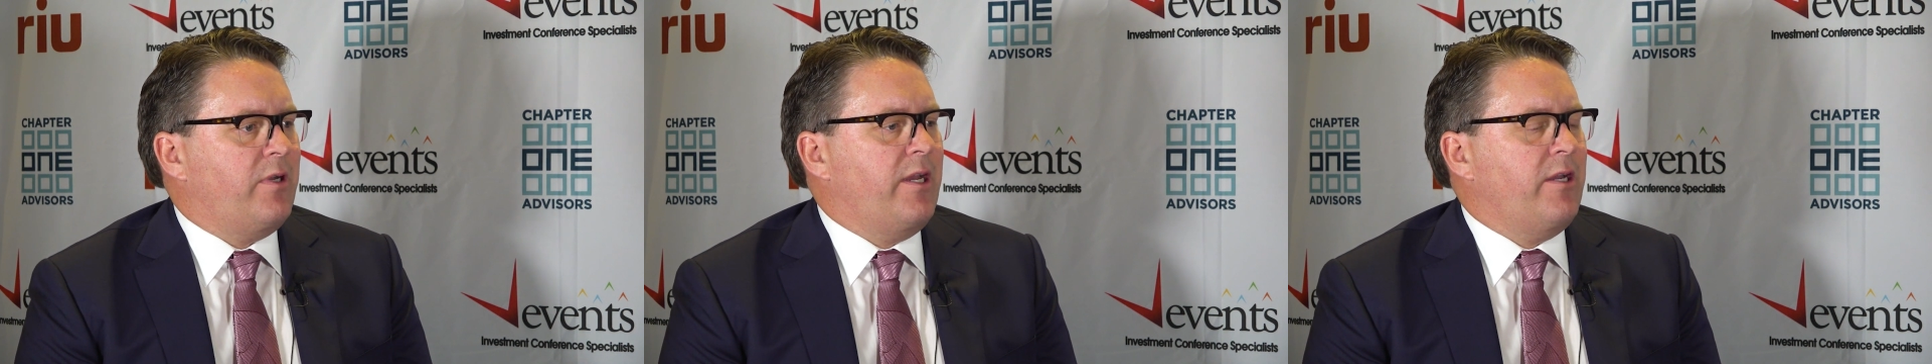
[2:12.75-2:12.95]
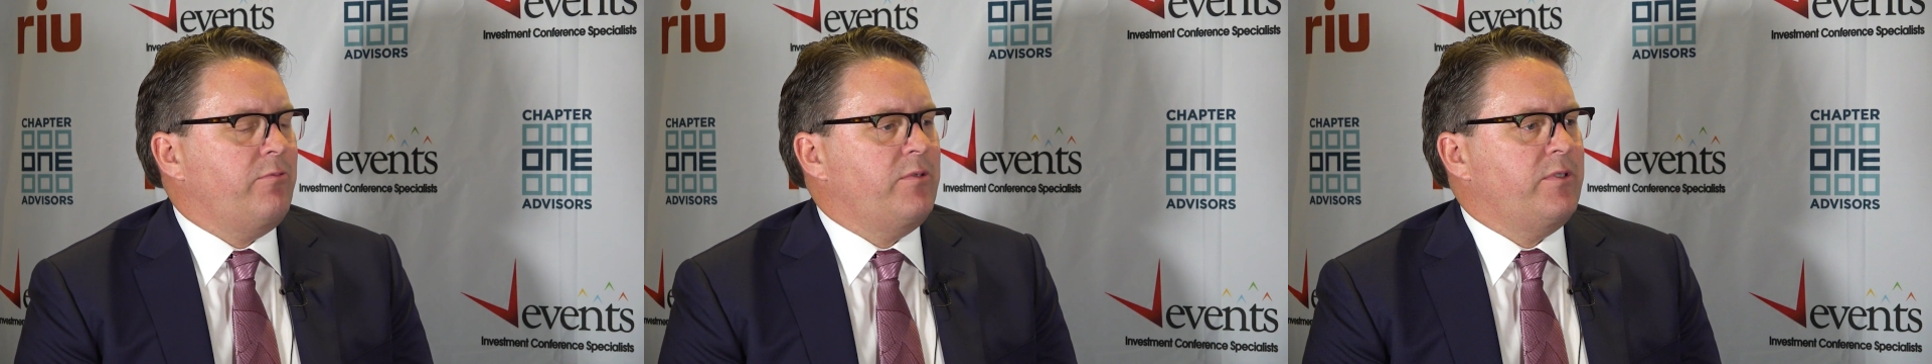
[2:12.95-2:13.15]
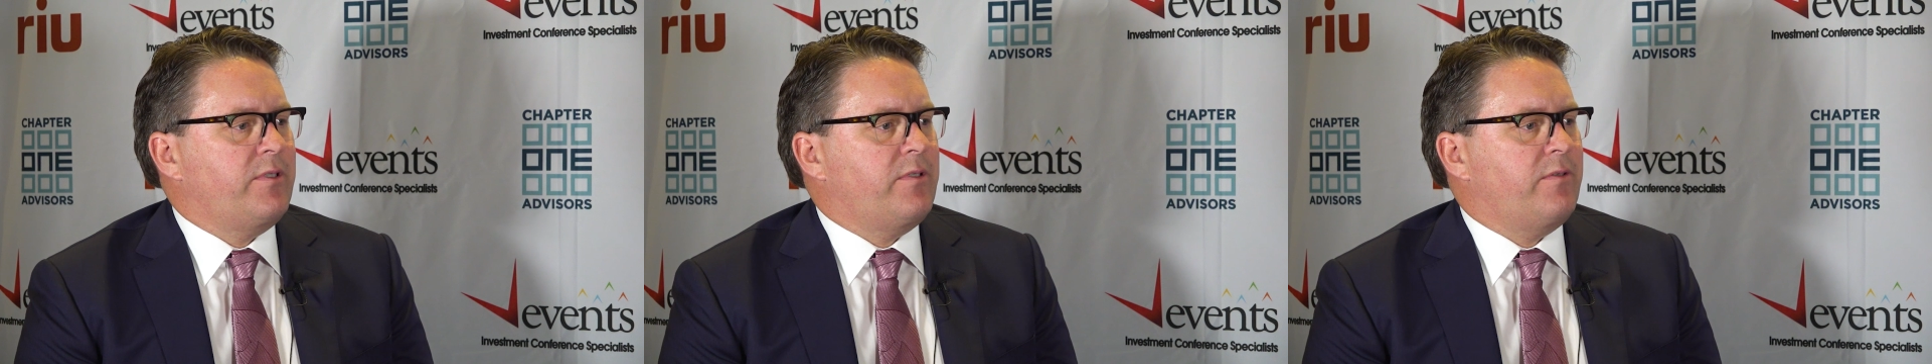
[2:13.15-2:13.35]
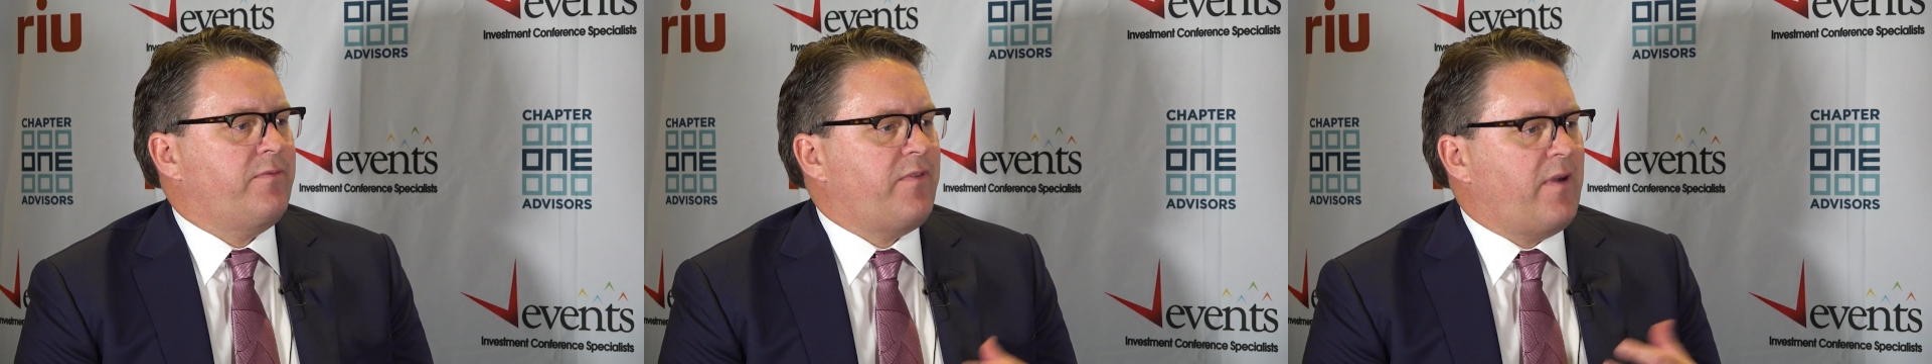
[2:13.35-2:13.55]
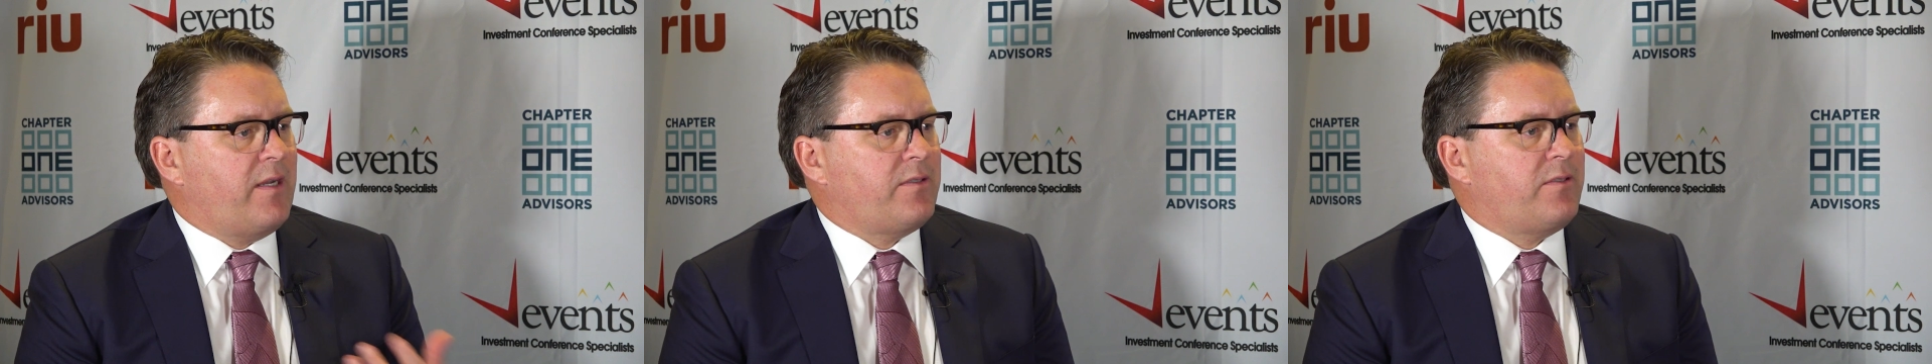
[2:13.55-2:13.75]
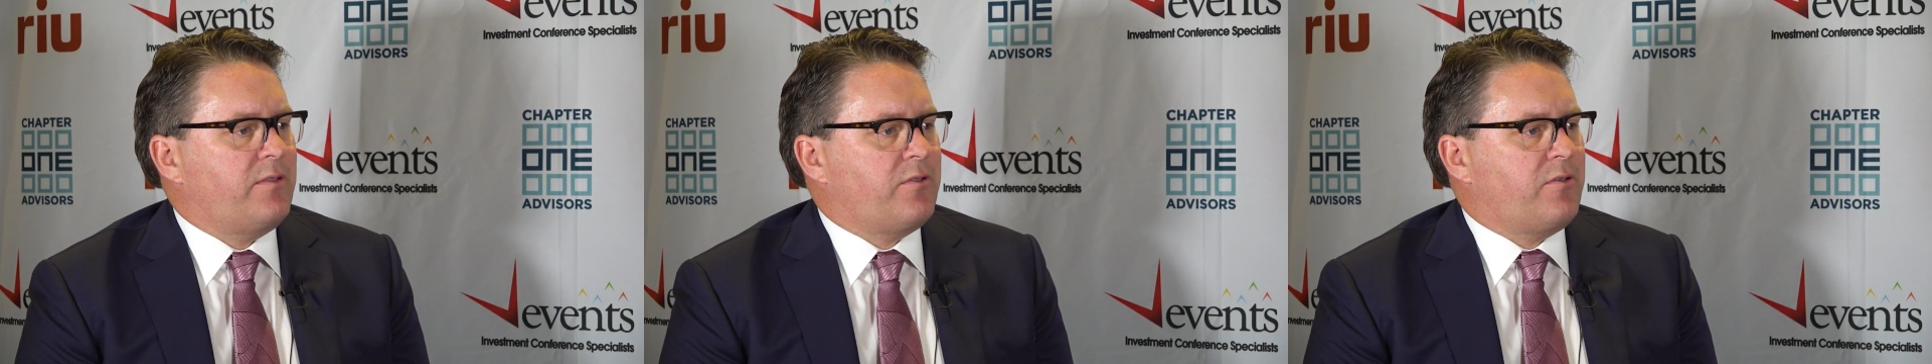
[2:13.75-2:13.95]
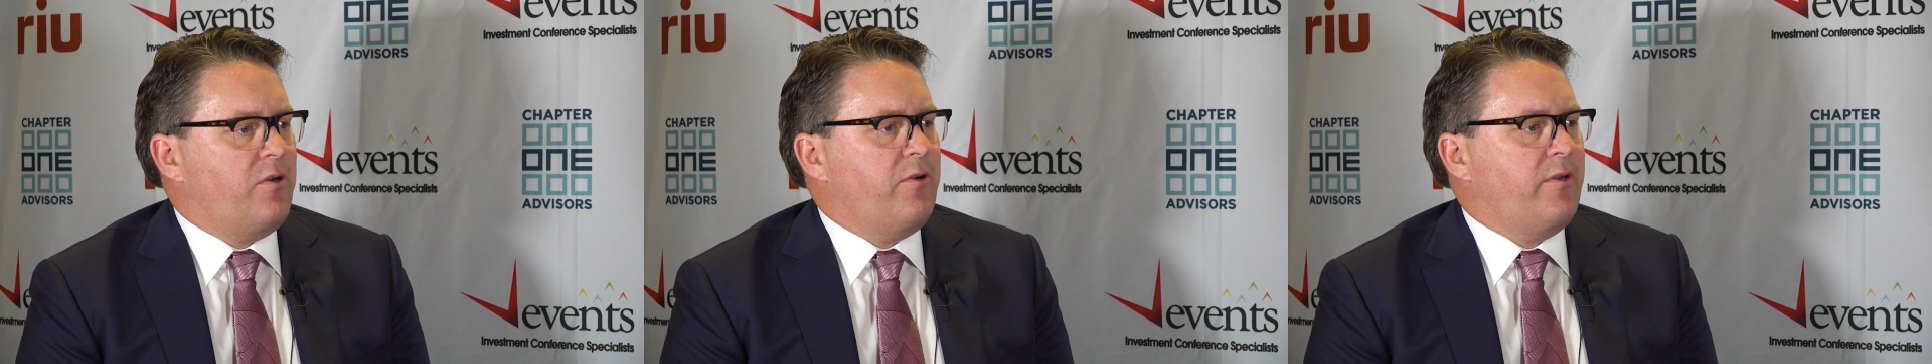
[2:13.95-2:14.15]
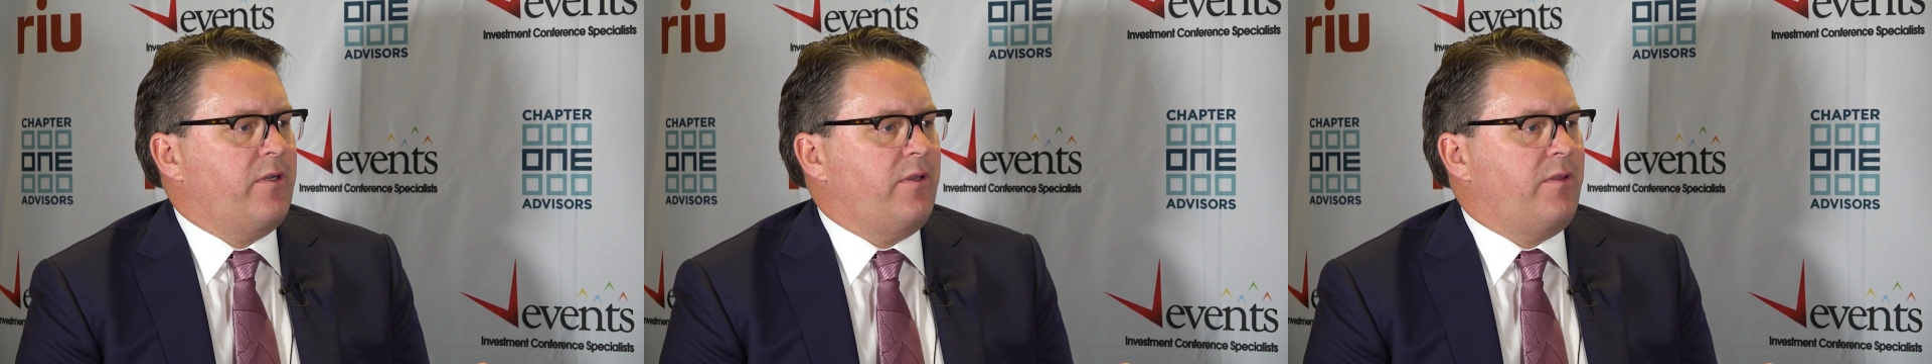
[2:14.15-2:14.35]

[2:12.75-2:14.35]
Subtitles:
Here was the fastest growing